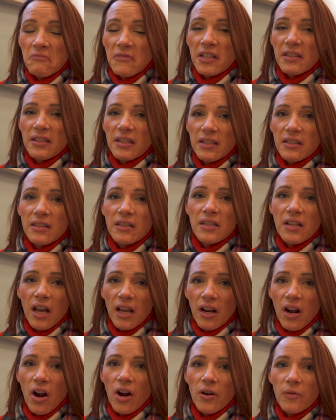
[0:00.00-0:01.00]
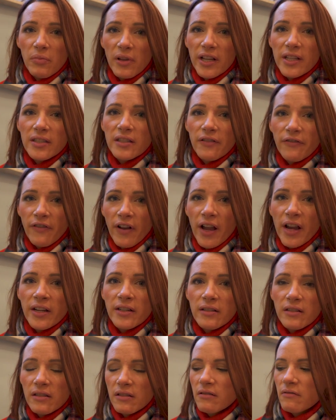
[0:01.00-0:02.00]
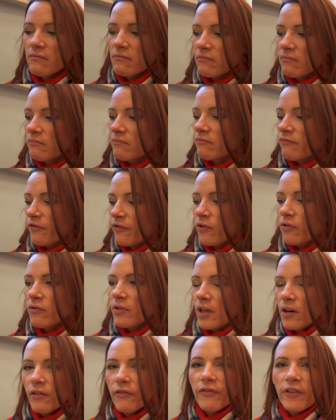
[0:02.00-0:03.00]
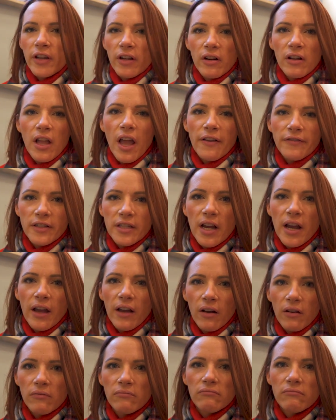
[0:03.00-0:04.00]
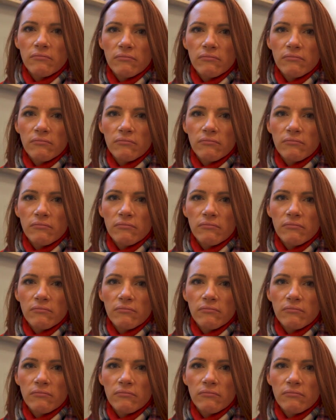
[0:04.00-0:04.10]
this is not a hard place to find food that'll fit your lifestyle.